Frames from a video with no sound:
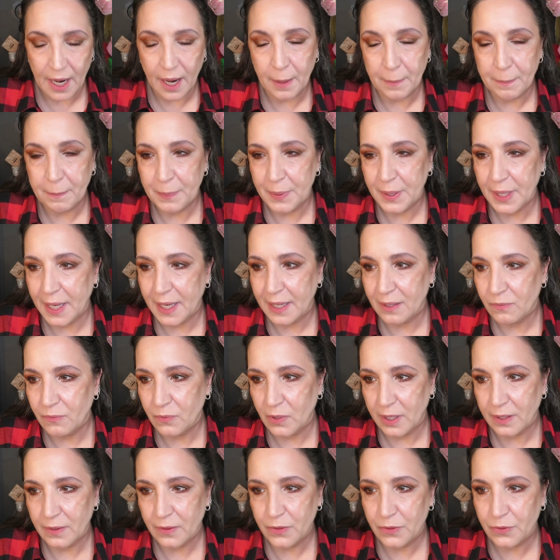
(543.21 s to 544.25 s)
up and
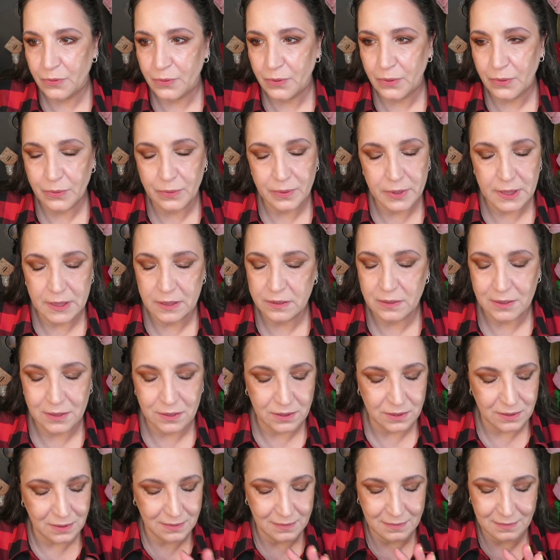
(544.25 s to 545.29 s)
went through,
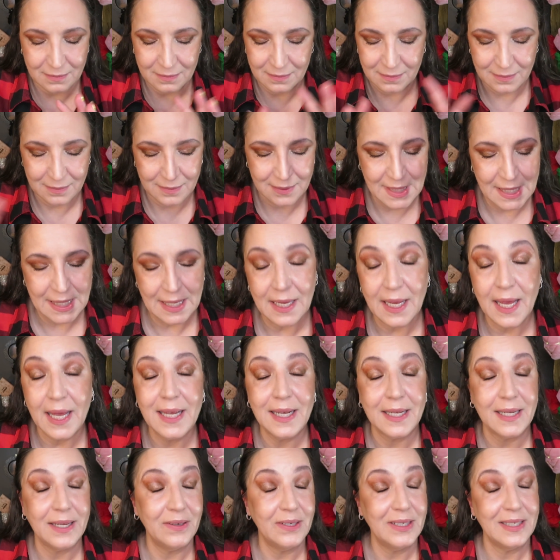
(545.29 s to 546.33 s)

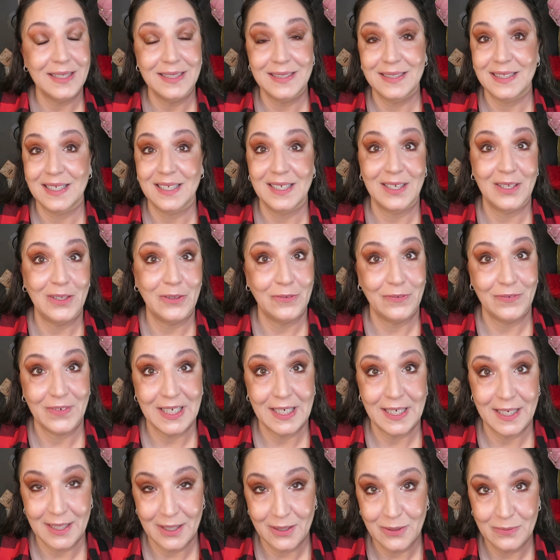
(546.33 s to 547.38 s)
it's another
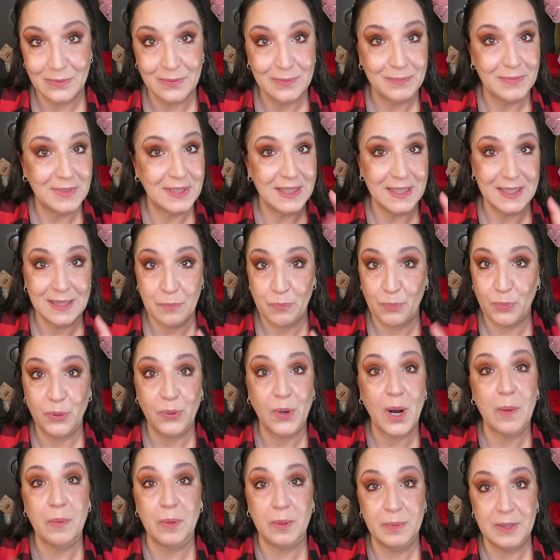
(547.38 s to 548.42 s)
video.
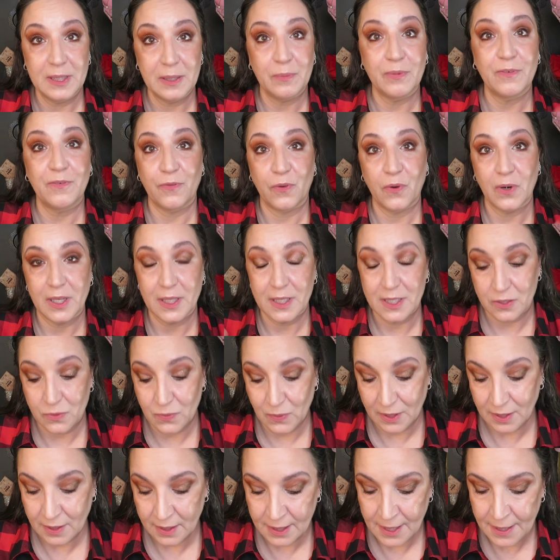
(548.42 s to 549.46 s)
Probably before this
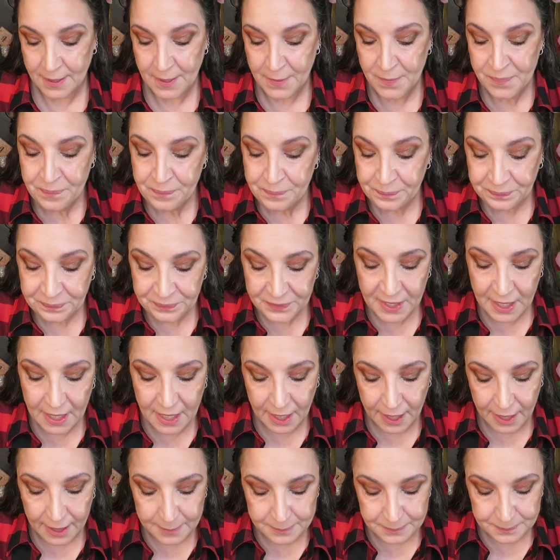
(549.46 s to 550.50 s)
one.
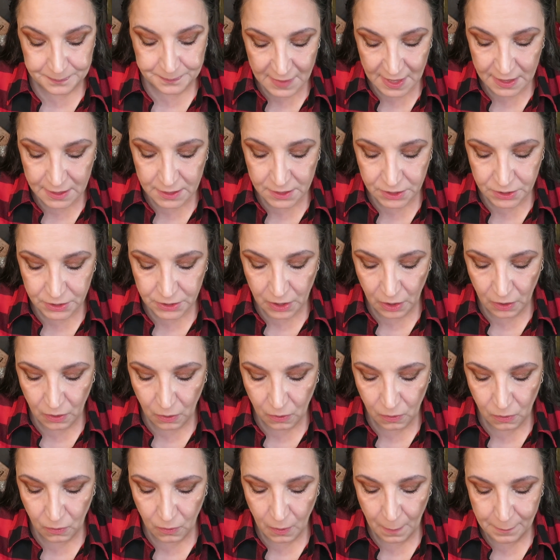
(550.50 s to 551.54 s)
Okay,
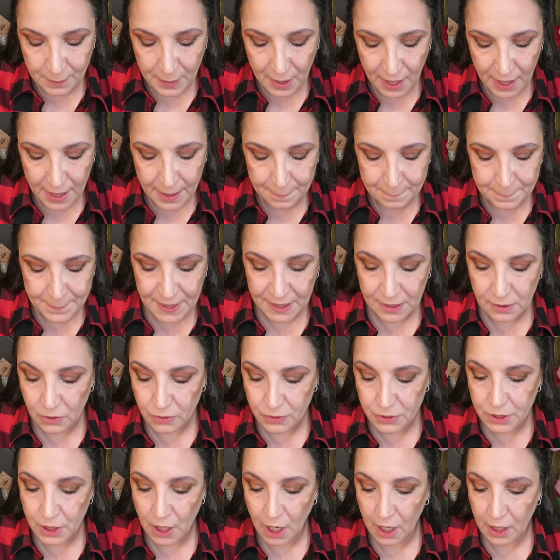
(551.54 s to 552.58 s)
so my Pillow
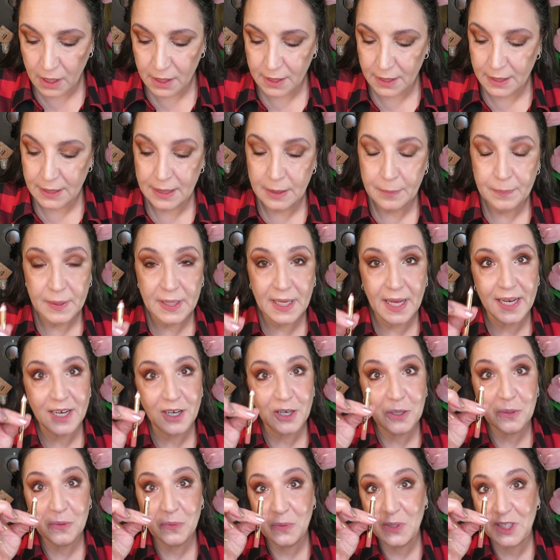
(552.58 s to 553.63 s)
Talk lip
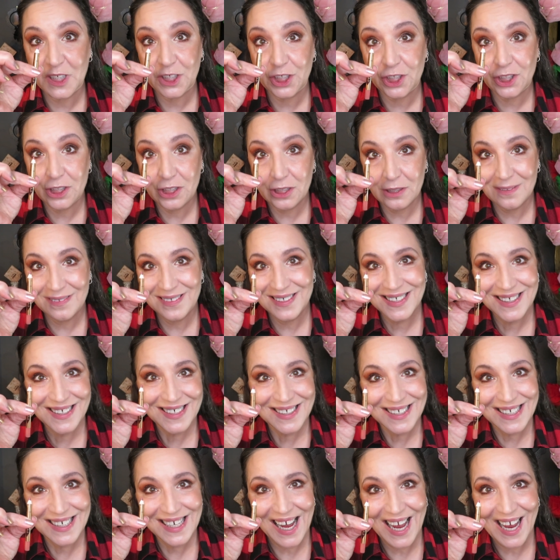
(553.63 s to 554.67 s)
liner, which
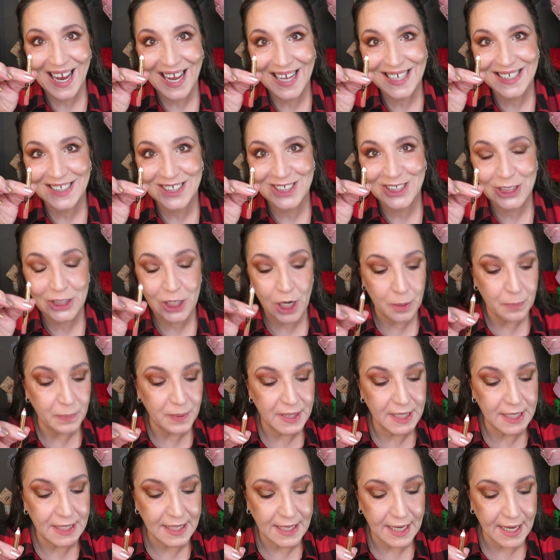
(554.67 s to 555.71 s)
I had to
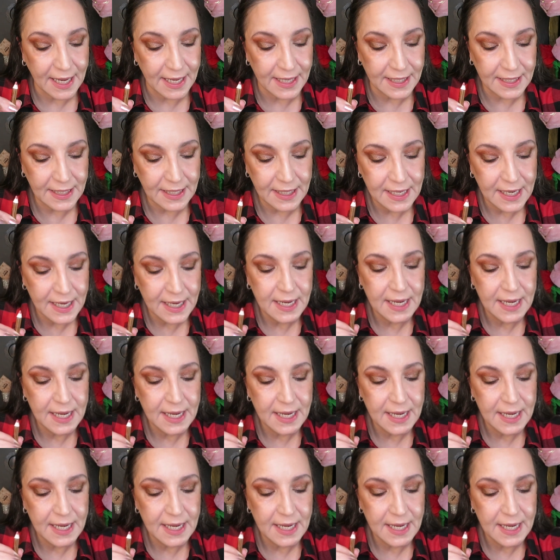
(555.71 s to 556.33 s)
sharpen again.